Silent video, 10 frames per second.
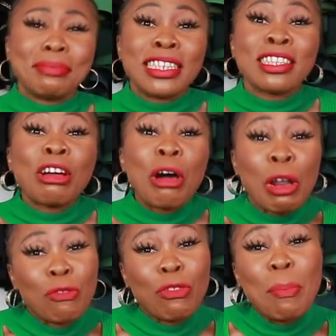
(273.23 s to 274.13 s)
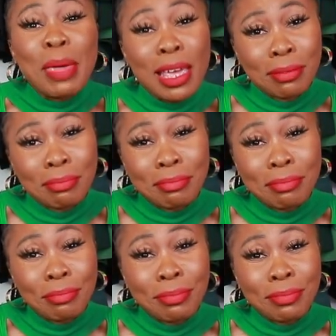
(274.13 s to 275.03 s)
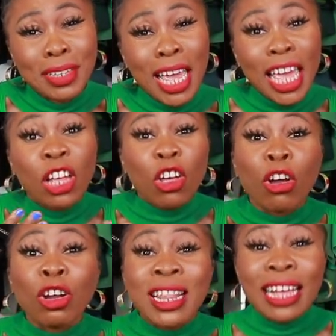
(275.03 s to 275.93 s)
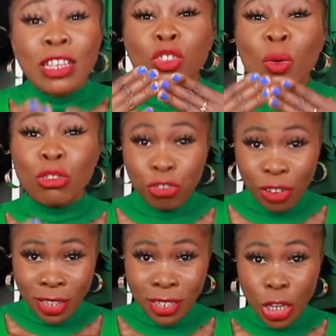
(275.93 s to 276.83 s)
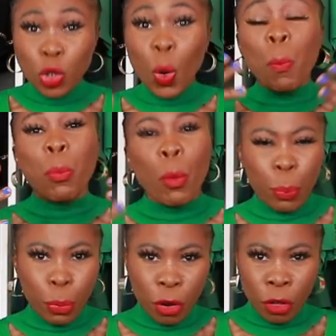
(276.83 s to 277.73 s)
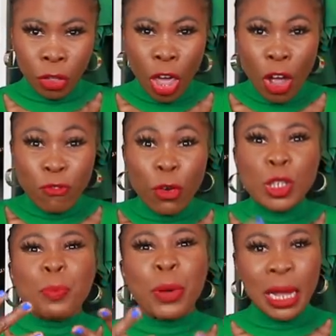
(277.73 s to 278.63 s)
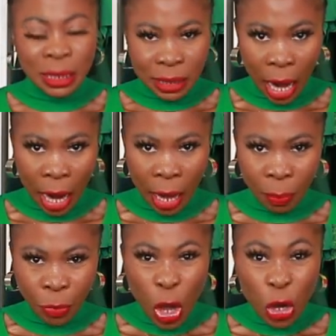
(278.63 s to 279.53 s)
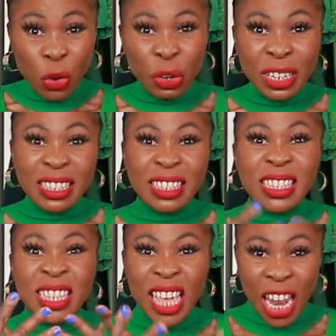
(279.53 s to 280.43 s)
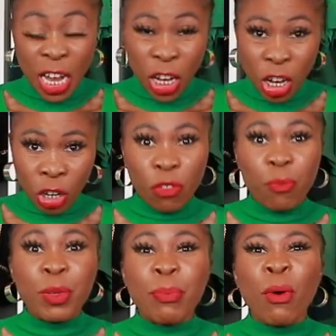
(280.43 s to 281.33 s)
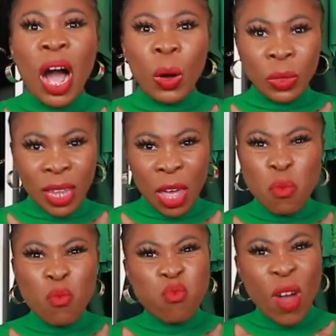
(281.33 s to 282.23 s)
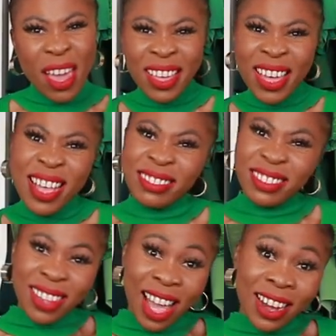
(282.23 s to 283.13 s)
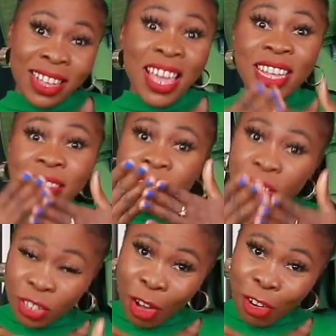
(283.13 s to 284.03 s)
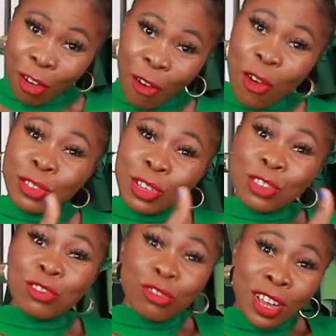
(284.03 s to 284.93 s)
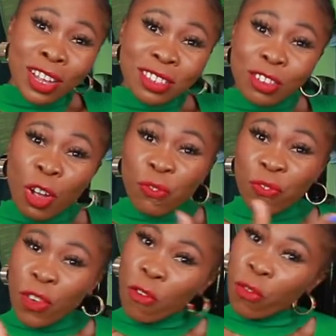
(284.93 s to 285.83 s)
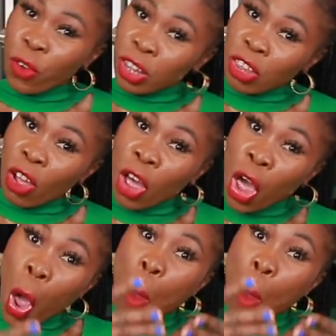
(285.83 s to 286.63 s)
It's the color for me. A color that is so trendy, so popular for springtime. You're gonna see a lot of people out there wearing and styling this color on the street. Your favorite uh,